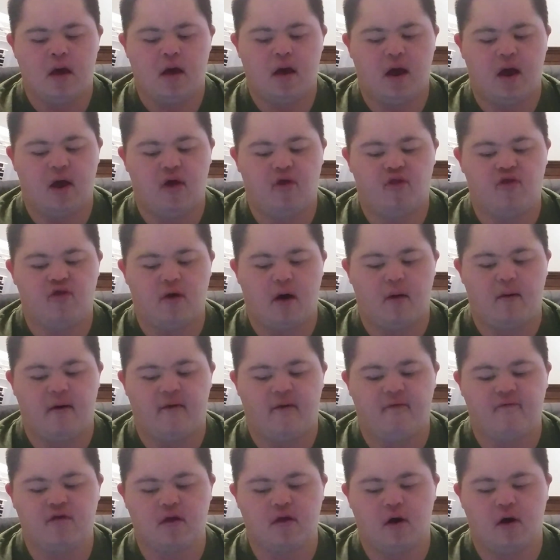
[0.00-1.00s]
And some
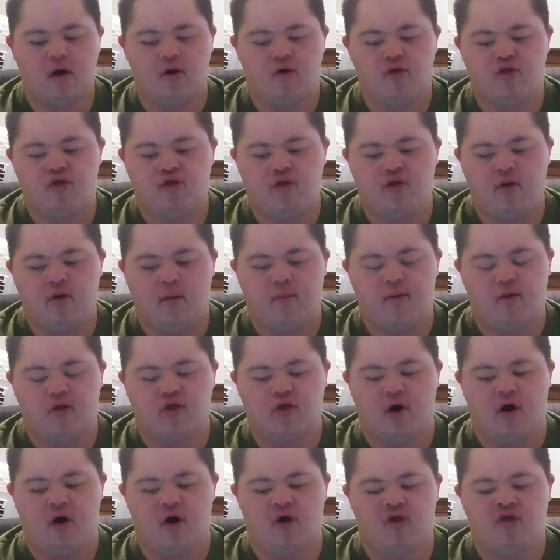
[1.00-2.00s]
of those
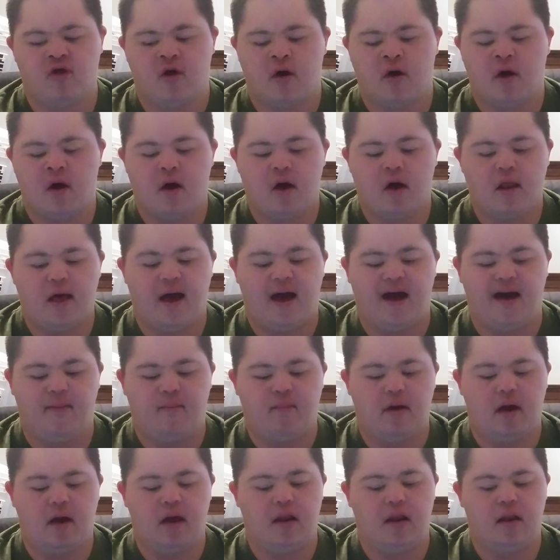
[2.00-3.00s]
superstars have
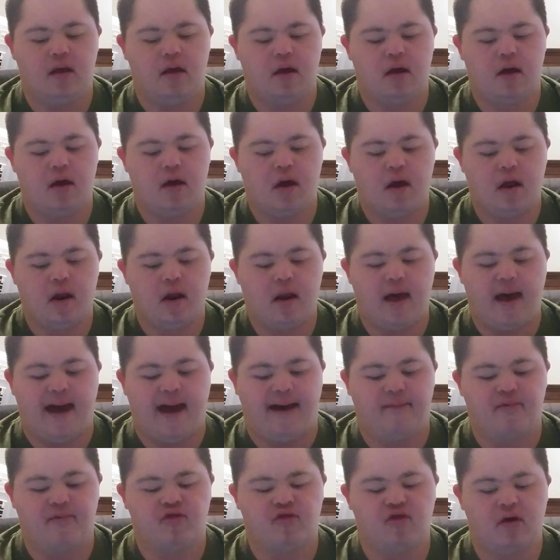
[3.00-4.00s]
been
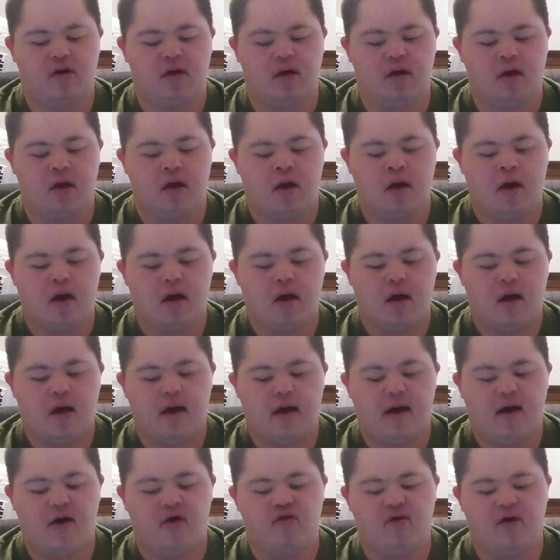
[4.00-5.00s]
absent
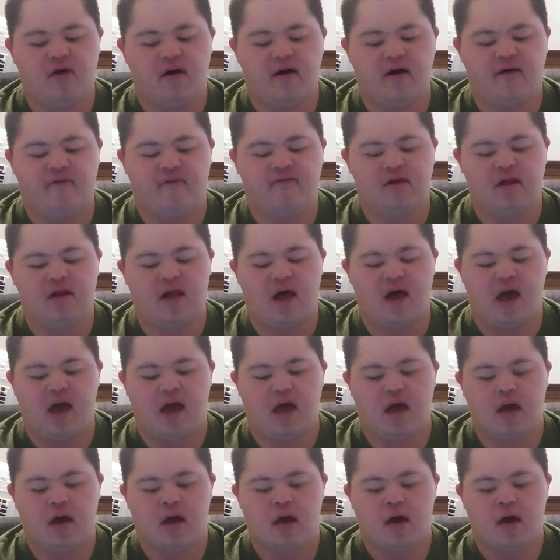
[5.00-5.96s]
as of late.